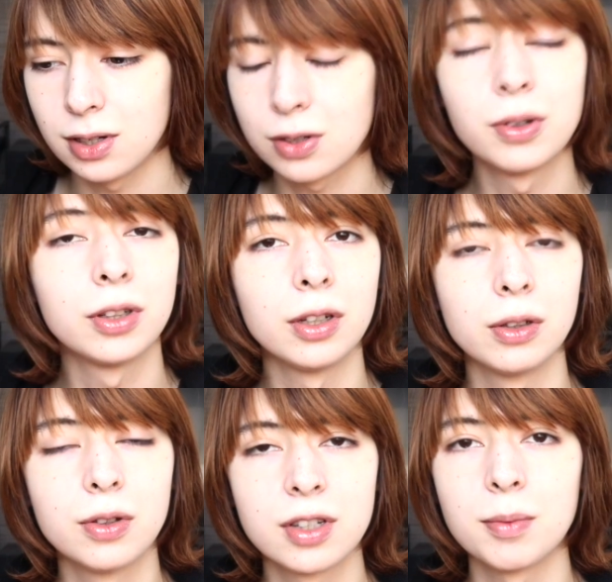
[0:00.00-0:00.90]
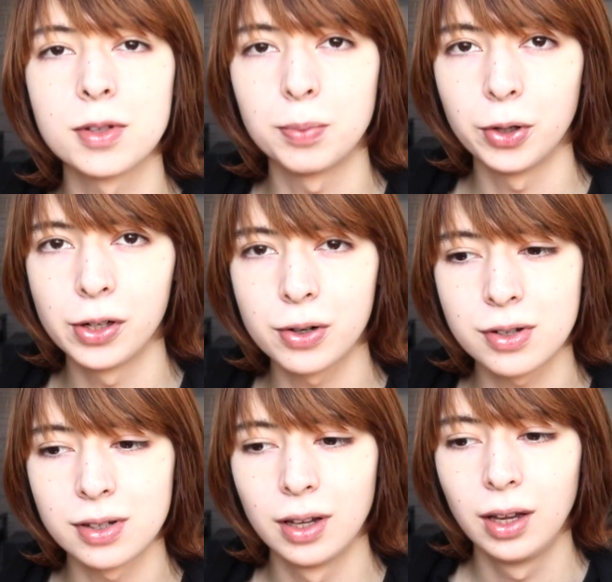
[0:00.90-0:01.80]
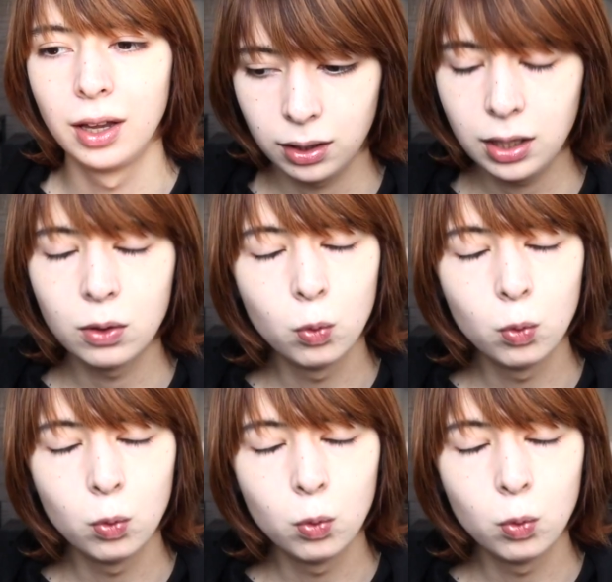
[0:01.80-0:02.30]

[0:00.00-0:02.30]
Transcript: is going to include some spoilers. It